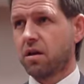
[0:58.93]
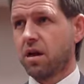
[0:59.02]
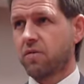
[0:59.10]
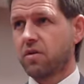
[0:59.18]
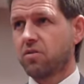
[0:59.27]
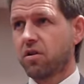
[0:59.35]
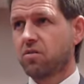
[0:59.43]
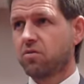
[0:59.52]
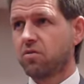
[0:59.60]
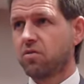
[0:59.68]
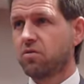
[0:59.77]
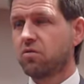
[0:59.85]
And we try
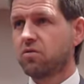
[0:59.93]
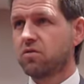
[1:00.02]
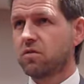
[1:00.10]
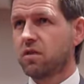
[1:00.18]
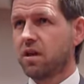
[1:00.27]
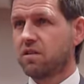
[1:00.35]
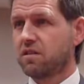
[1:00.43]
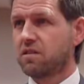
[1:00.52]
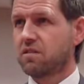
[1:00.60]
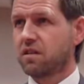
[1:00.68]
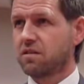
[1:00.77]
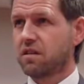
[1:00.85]
to use
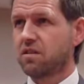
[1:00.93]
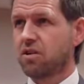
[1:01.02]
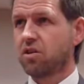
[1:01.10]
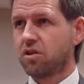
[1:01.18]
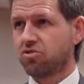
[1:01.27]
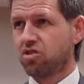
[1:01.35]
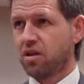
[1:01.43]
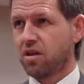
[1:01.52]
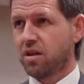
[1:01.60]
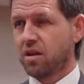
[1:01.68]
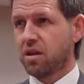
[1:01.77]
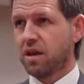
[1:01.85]
existing technology
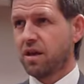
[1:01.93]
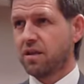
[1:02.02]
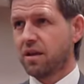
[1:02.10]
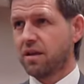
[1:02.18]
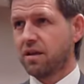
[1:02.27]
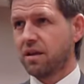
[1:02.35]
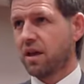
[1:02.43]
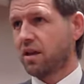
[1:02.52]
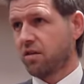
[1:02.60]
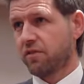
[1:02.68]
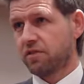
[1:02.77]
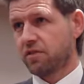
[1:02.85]
in an
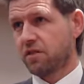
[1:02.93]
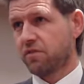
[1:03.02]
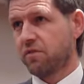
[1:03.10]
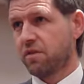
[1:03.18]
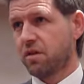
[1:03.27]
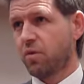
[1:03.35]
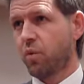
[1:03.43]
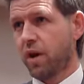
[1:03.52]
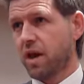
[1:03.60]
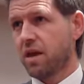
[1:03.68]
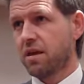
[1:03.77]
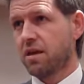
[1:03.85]
innovative
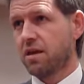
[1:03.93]
way.